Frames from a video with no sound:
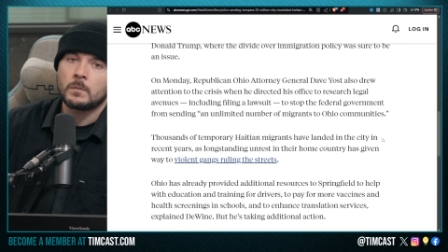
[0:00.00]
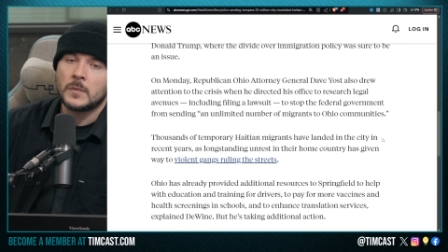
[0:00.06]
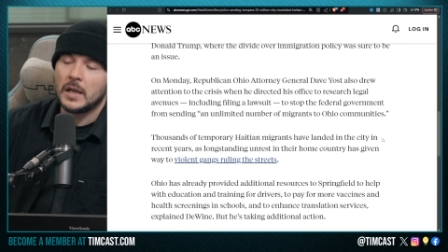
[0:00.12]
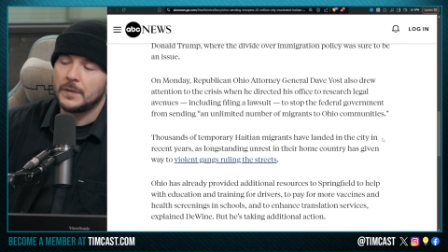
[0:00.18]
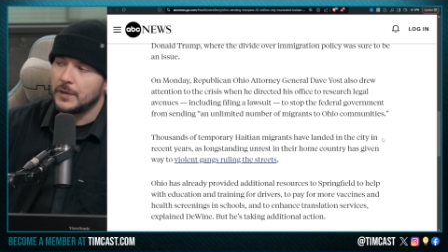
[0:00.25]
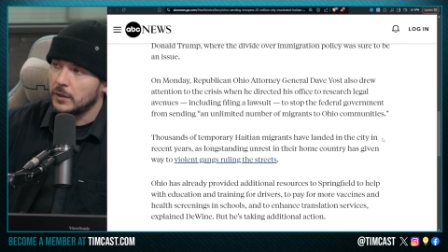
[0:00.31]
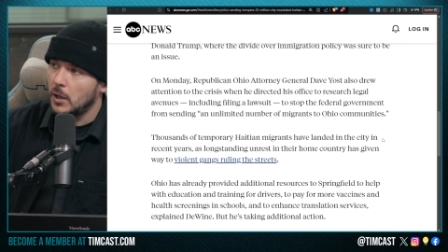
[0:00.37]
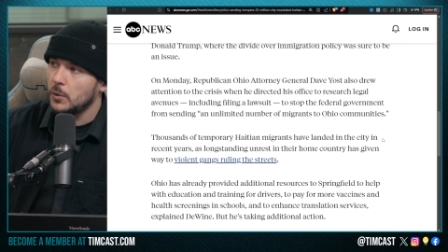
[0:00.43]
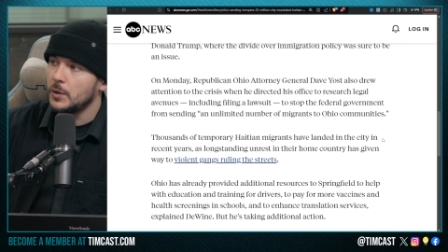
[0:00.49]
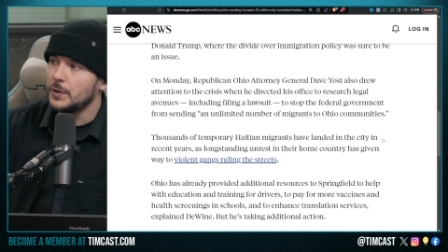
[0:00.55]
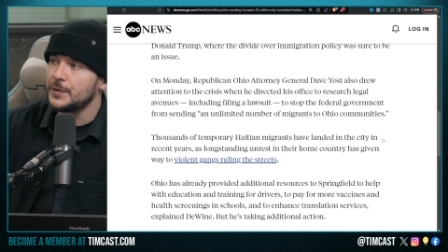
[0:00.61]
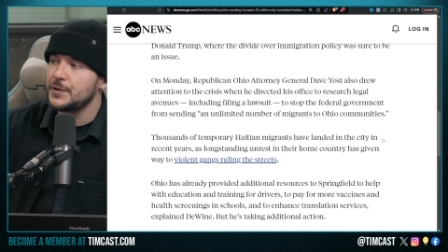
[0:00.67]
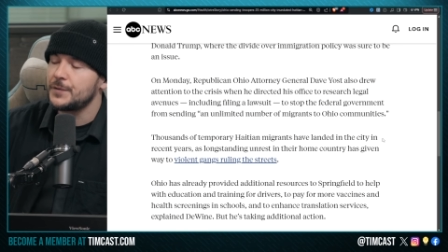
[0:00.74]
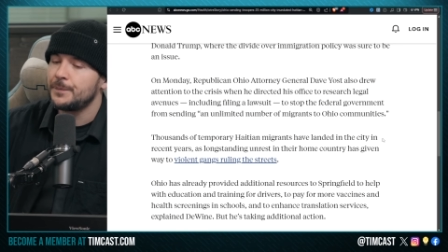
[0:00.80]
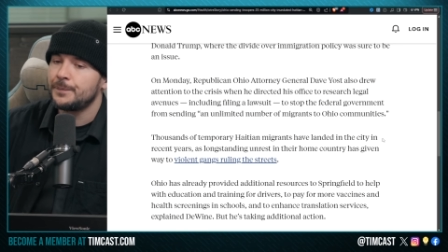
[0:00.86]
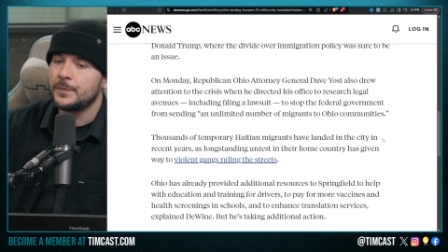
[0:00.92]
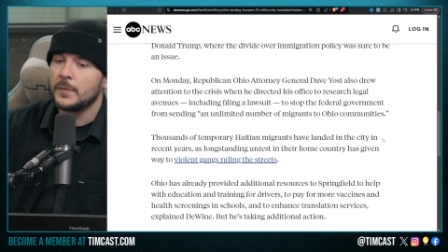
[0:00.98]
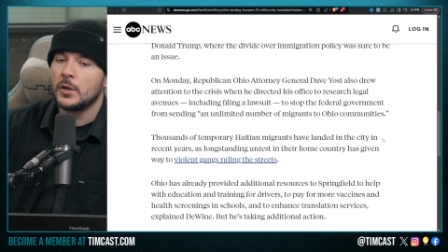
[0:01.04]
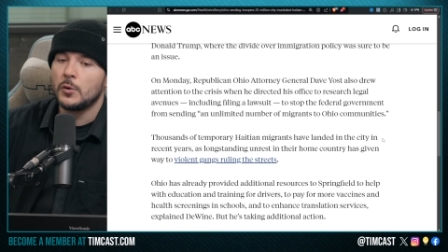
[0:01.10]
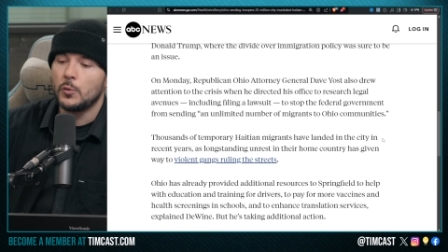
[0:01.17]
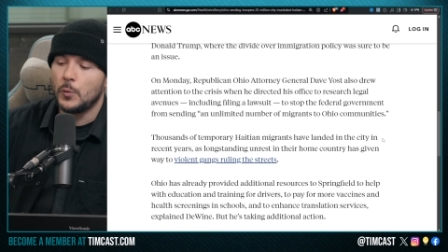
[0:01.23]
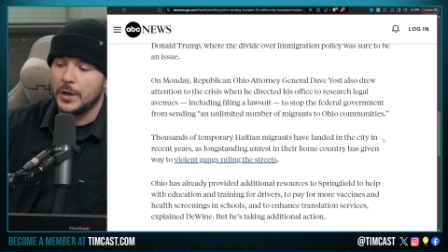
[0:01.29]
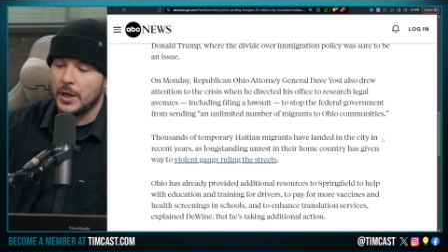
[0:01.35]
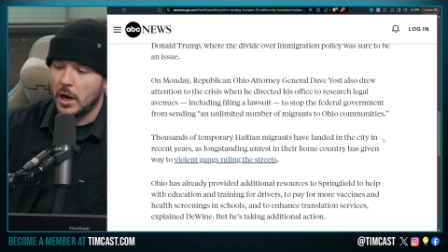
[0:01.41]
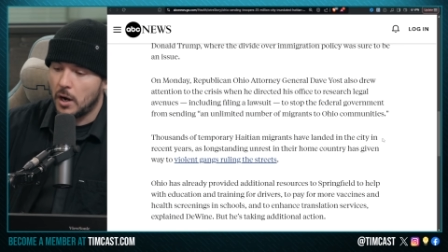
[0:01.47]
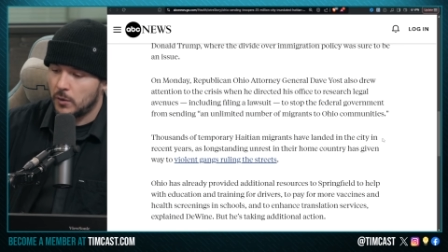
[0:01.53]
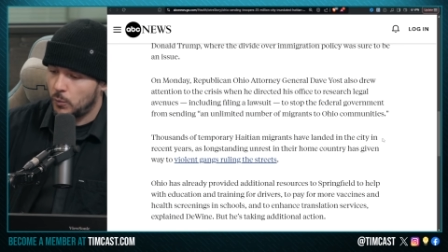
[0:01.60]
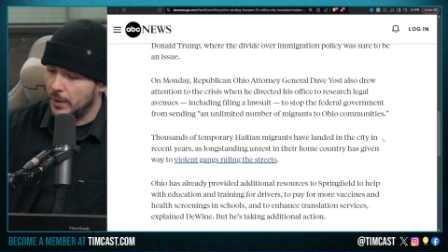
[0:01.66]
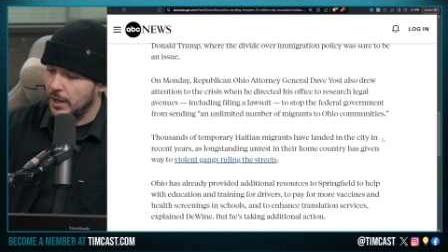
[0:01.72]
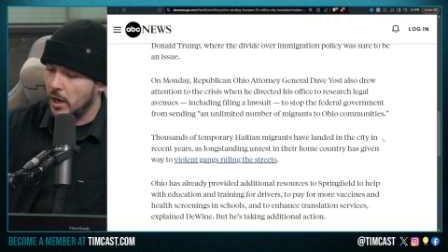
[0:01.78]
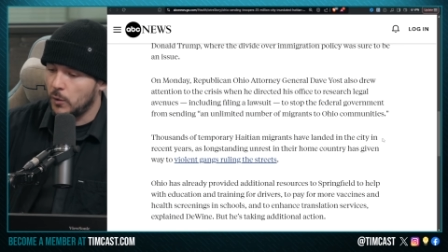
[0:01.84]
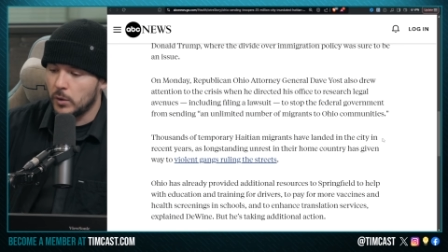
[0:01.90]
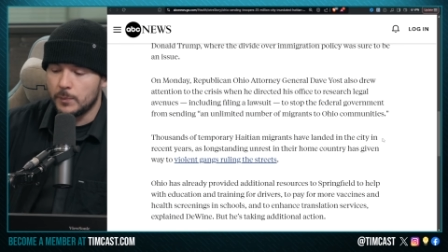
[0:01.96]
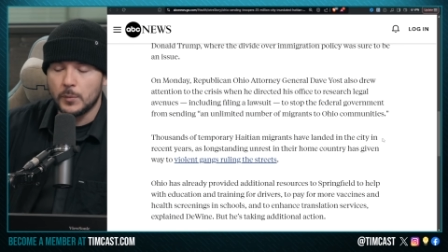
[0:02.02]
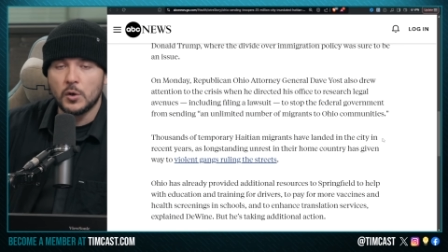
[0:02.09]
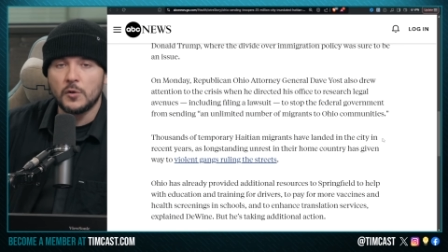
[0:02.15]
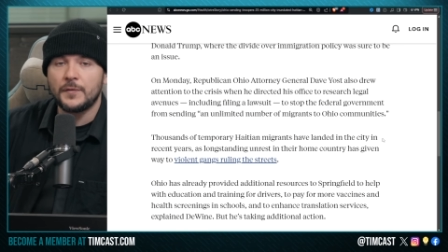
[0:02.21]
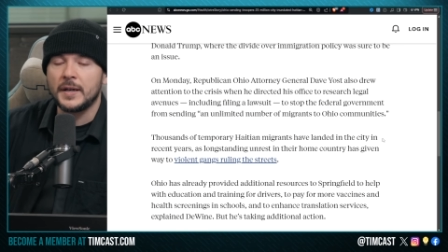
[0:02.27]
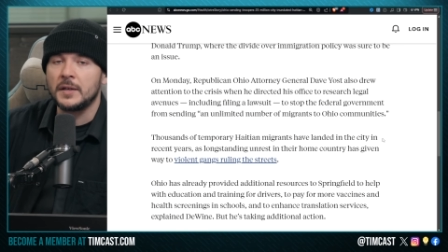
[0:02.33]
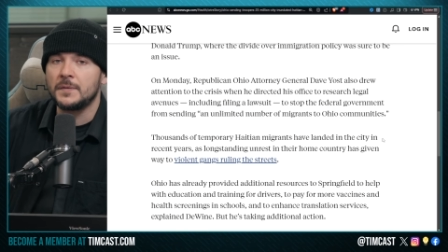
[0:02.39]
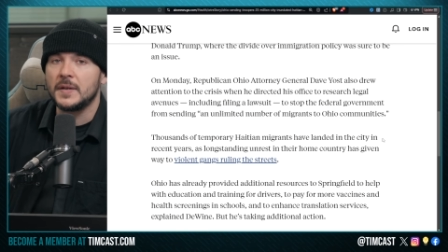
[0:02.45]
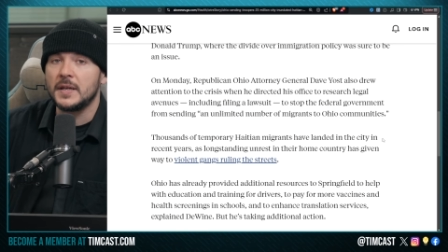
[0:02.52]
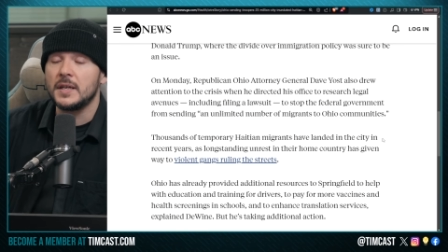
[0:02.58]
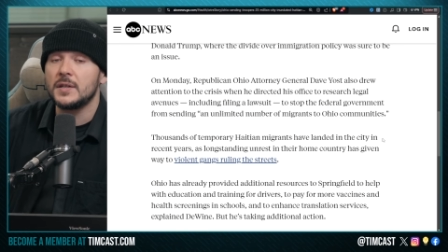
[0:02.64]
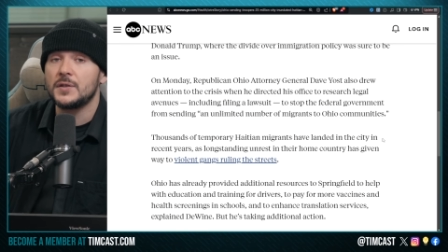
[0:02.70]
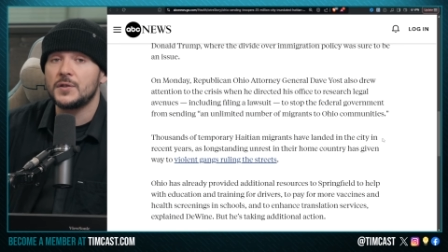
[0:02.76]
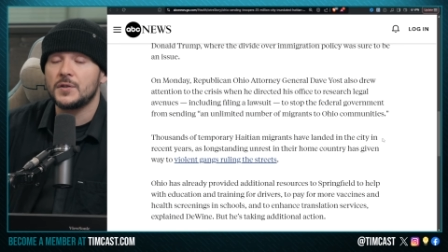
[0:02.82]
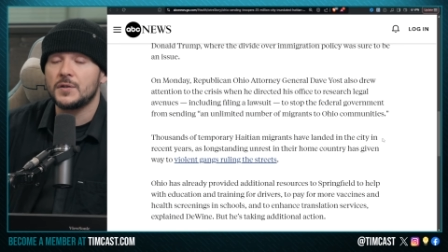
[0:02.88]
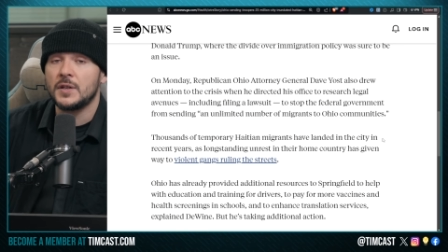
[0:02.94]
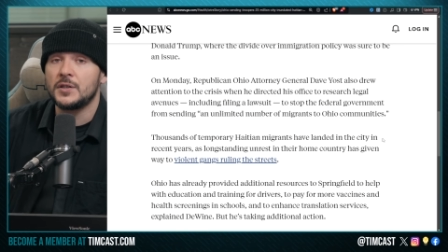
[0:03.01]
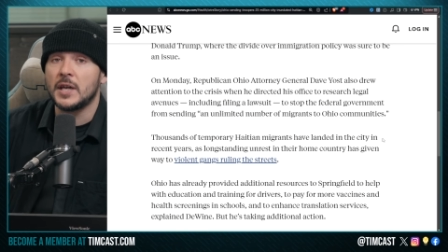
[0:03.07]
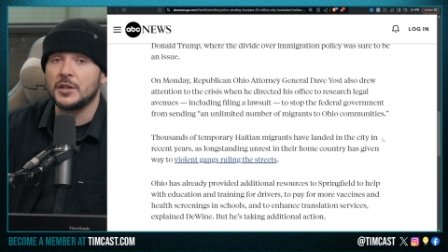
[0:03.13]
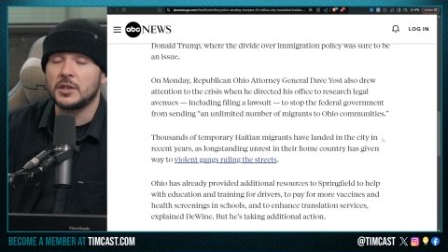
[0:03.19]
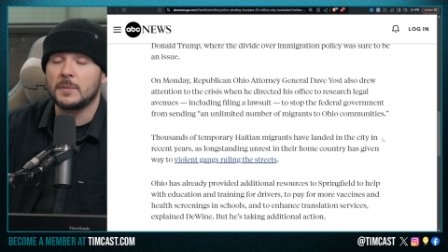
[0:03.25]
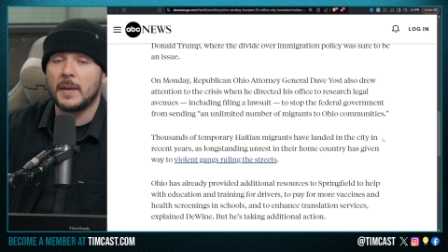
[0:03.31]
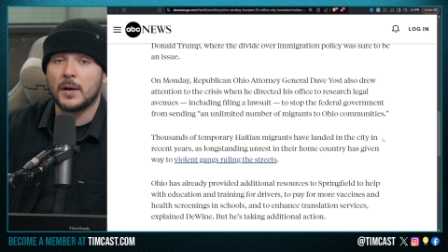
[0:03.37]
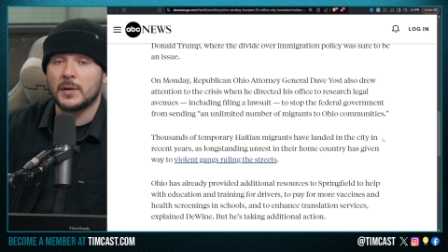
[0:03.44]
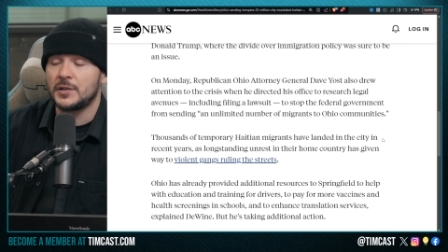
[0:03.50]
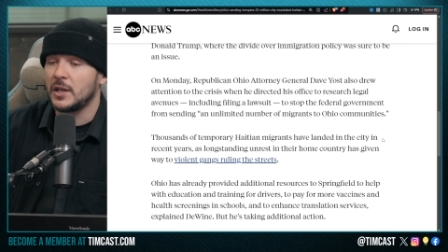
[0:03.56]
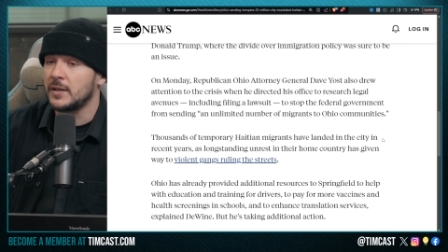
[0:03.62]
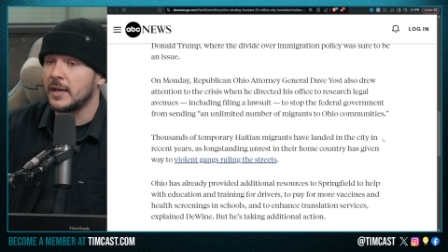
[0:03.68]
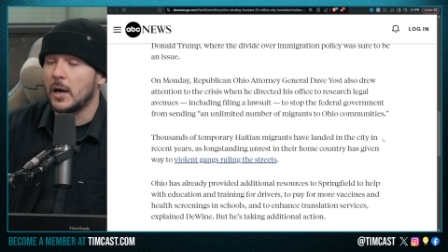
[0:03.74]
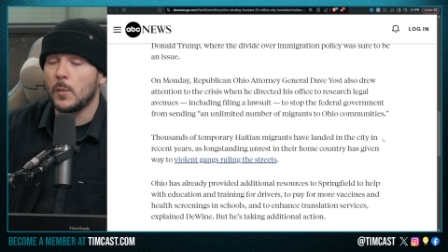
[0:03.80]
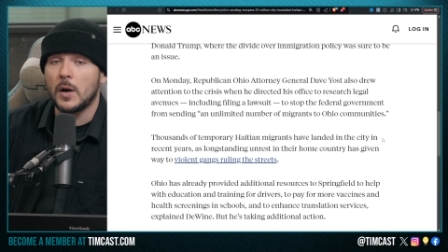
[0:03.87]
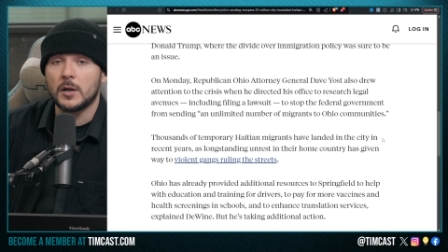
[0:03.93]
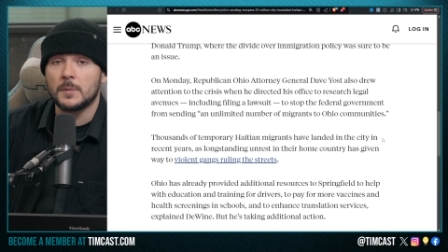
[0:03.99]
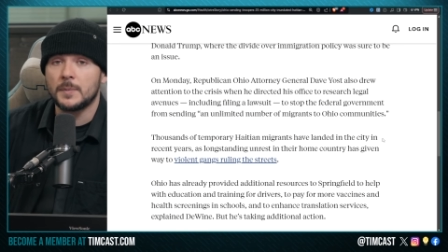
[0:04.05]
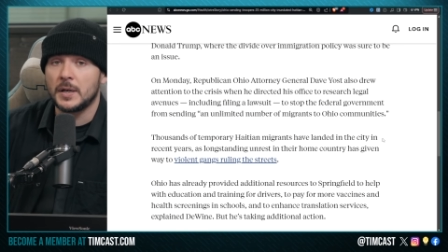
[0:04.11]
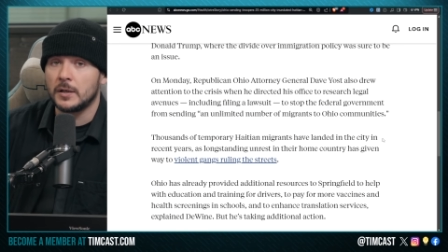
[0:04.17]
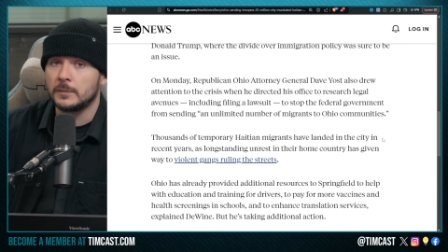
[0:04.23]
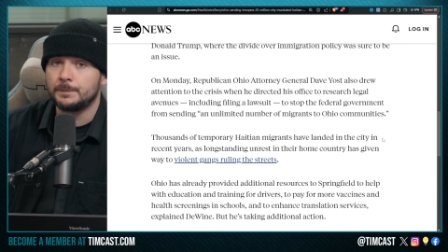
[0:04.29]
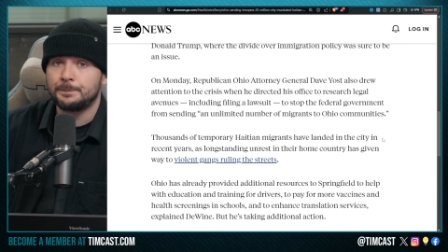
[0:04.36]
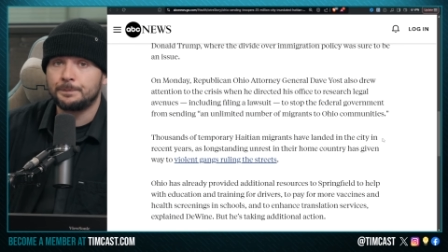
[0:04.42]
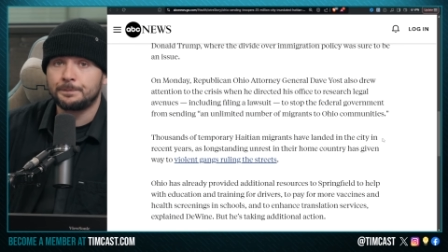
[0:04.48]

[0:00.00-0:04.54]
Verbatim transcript: get the locals, we are removing these Haitian migrants. They're not welcome here.